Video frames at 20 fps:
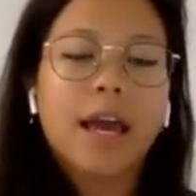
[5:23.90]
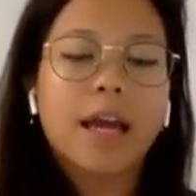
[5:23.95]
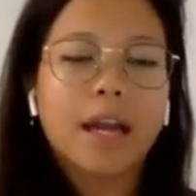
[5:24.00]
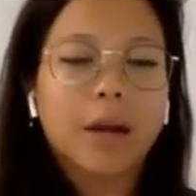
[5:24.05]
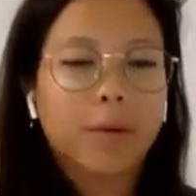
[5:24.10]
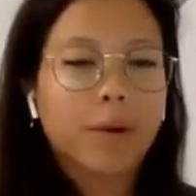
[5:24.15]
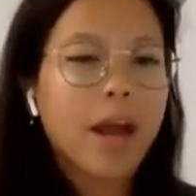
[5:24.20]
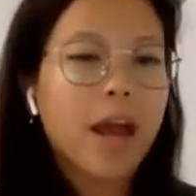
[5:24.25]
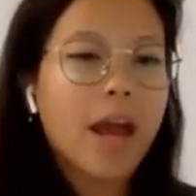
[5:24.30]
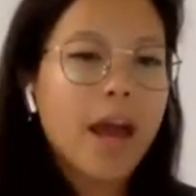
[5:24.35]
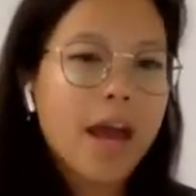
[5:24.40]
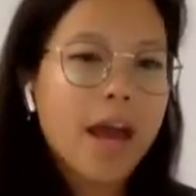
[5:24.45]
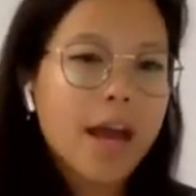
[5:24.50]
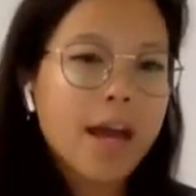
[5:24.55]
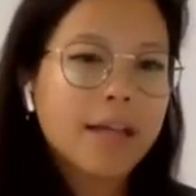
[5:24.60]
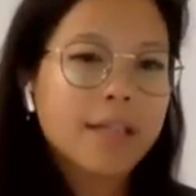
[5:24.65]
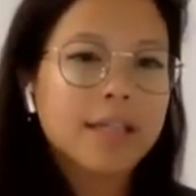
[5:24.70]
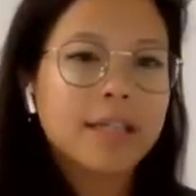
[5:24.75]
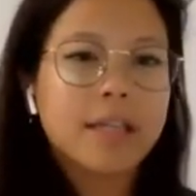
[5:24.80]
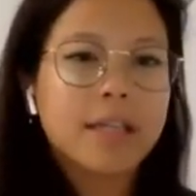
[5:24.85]
and our
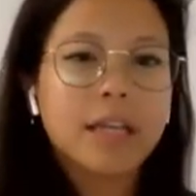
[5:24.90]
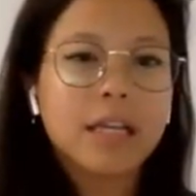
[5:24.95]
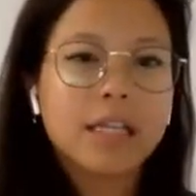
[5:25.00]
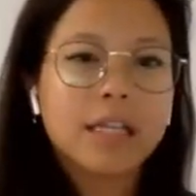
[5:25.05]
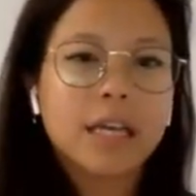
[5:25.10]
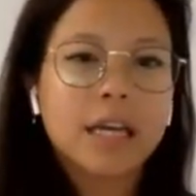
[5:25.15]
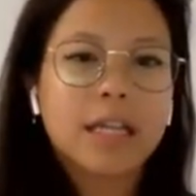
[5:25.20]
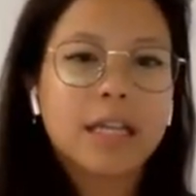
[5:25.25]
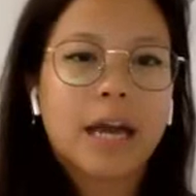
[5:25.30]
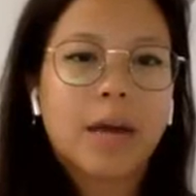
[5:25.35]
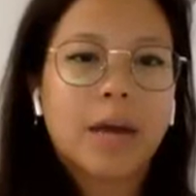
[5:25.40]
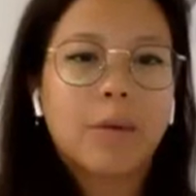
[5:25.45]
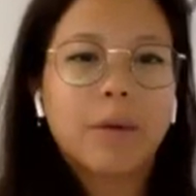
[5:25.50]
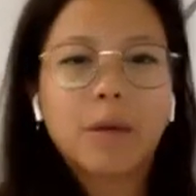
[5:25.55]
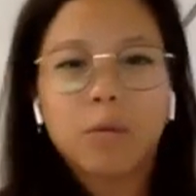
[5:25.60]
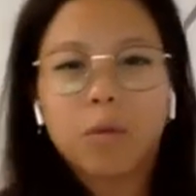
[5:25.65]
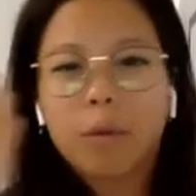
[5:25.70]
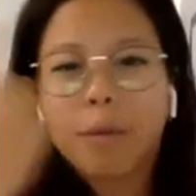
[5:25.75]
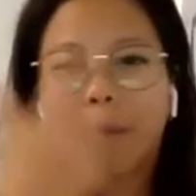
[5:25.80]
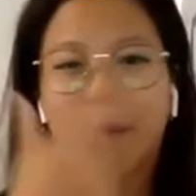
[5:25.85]
heads and things like that. We
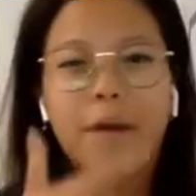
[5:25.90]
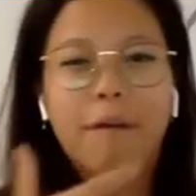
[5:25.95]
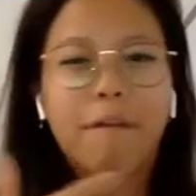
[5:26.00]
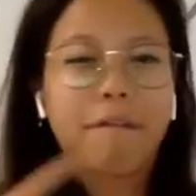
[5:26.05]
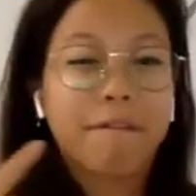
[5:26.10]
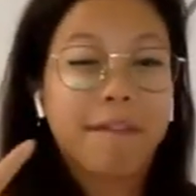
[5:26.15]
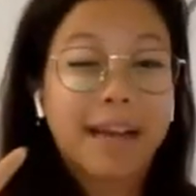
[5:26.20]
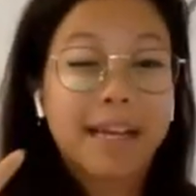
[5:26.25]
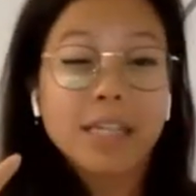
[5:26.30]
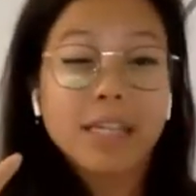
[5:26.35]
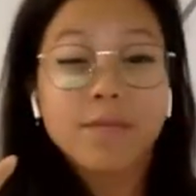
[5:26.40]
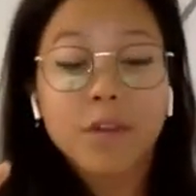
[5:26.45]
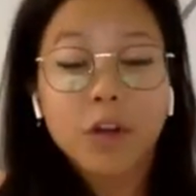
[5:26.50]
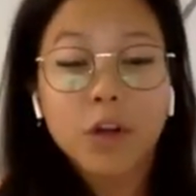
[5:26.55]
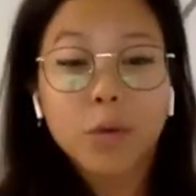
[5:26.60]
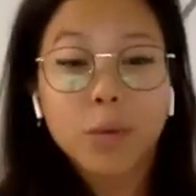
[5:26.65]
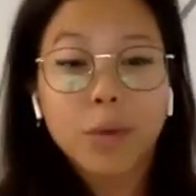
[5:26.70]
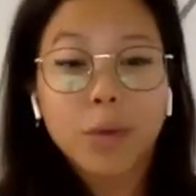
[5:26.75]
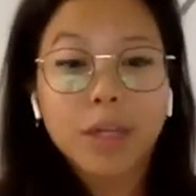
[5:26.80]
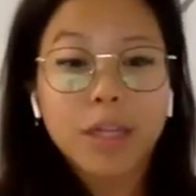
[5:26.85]
can warm up our face
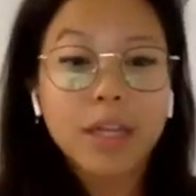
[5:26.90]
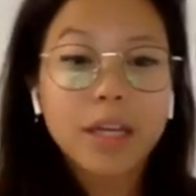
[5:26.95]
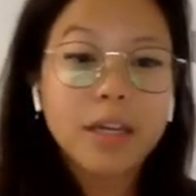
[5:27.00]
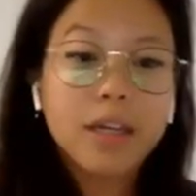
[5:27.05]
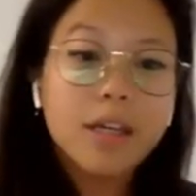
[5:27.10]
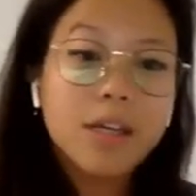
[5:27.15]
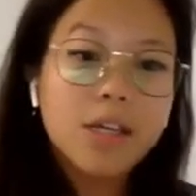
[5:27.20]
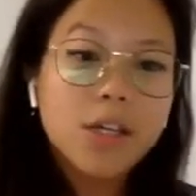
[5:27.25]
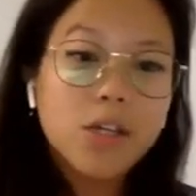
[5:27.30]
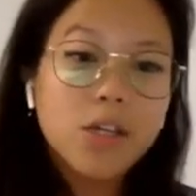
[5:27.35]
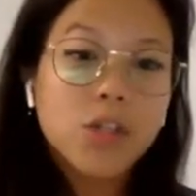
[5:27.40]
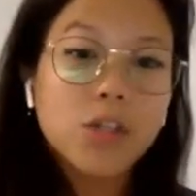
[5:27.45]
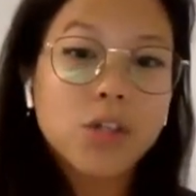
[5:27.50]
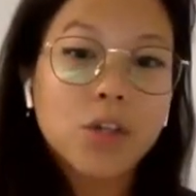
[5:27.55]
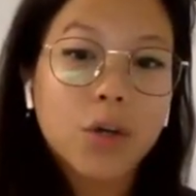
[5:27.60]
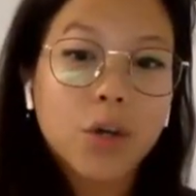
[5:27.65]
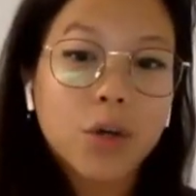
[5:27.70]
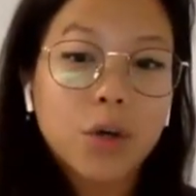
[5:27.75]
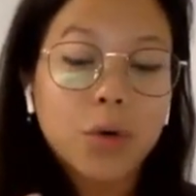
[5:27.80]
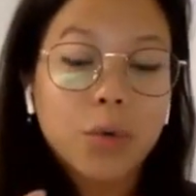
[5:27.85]
very quickly.
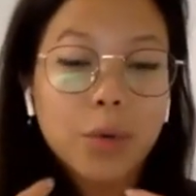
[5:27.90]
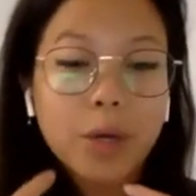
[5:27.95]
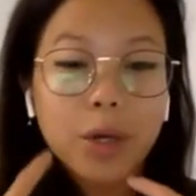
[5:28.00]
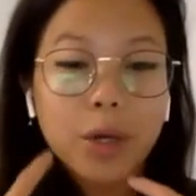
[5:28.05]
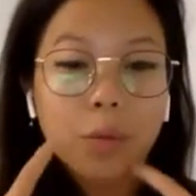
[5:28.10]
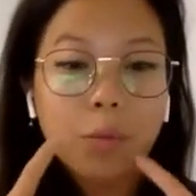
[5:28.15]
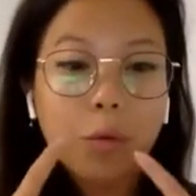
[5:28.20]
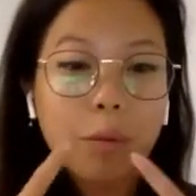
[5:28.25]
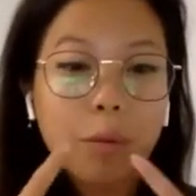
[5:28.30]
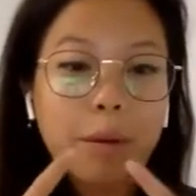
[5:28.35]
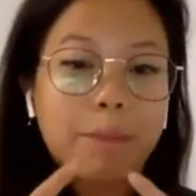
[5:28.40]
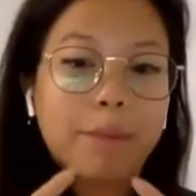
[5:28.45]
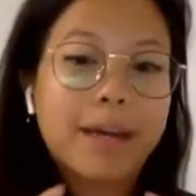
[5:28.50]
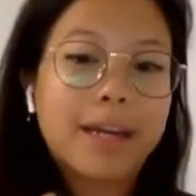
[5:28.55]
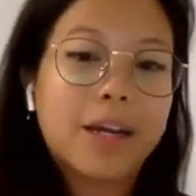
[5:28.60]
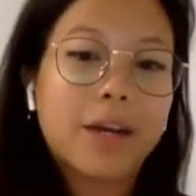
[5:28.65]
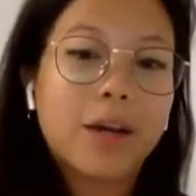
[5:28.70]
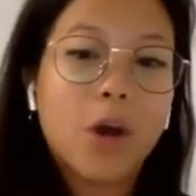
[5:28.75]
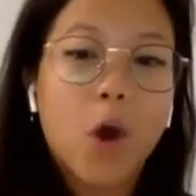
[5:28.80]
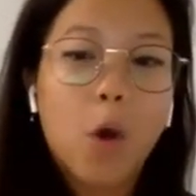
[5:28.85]
So we can warm up
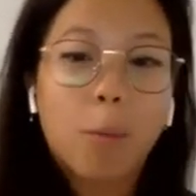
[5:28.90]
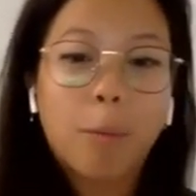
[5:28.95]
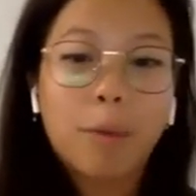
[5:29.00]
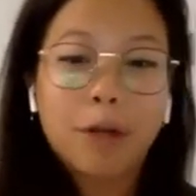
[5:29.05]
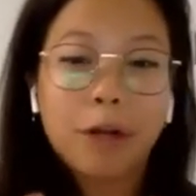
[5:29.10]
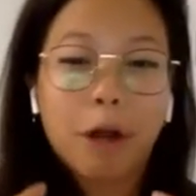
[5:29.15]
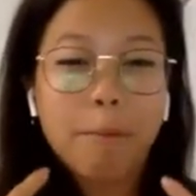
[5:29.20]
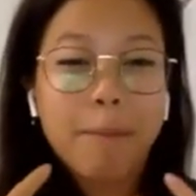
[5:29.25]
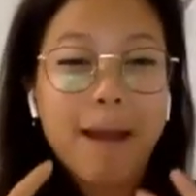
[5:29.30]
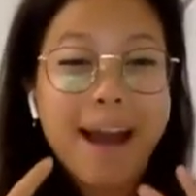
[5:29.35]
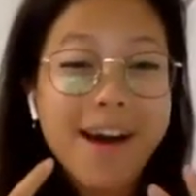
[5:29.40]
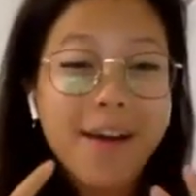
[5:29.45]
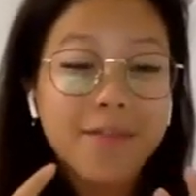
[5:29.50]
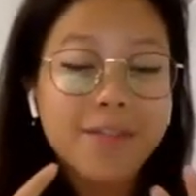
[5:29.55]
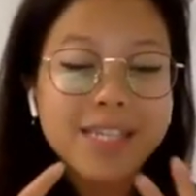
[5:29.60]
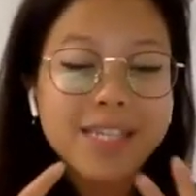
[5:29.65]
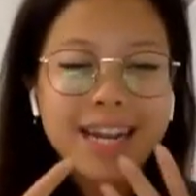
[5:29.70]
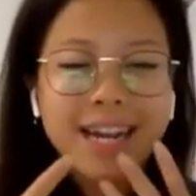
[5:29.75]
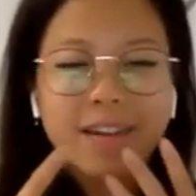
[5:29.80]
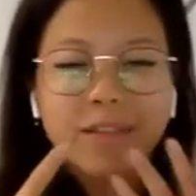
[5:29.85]
by opening our
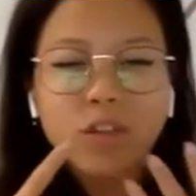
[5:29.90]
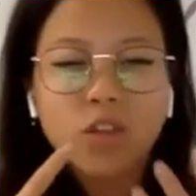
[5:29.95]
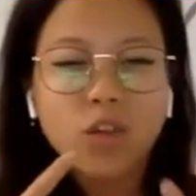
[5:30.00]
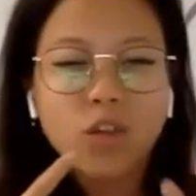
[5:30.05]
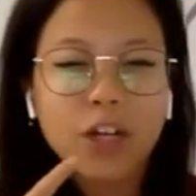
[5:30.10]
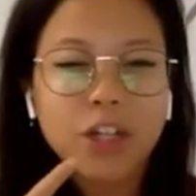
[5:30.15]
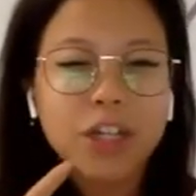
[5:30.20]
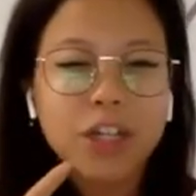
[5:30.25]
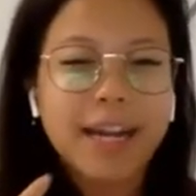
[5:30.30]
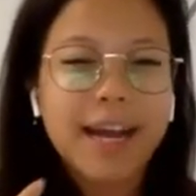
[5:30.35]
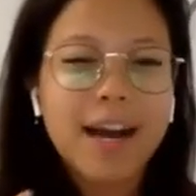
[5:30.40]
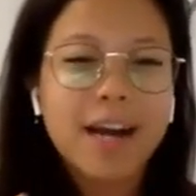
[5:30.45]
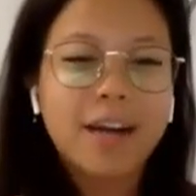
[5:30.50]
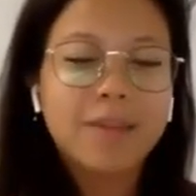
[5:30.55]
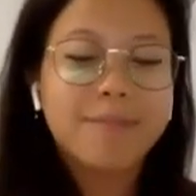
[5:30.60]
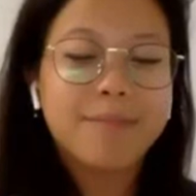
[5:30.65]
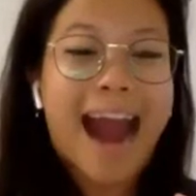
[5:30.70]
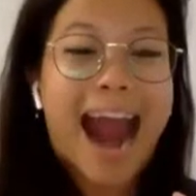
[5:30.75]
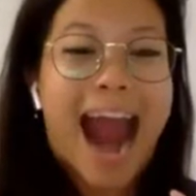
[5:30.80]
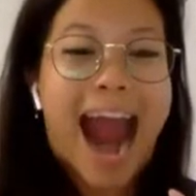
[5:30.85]
mouth and kind of stretching it
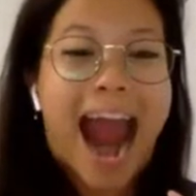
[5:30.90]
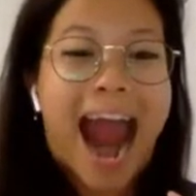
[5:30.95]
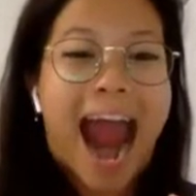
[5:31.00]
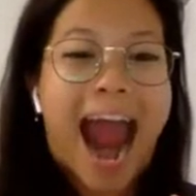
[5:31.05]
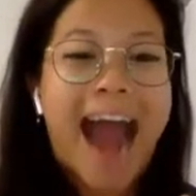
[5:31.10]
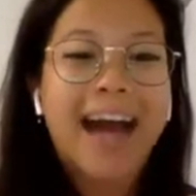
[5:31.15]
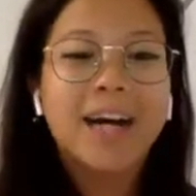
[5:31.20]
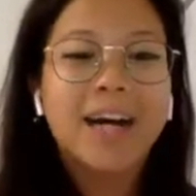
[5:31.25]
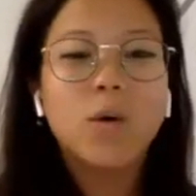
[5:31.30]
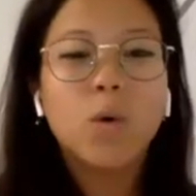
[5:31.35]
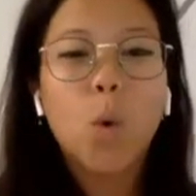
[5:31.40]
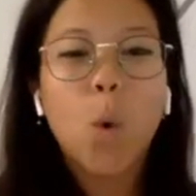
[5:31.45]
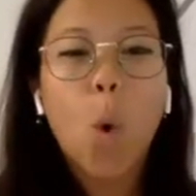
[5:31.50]
out. Our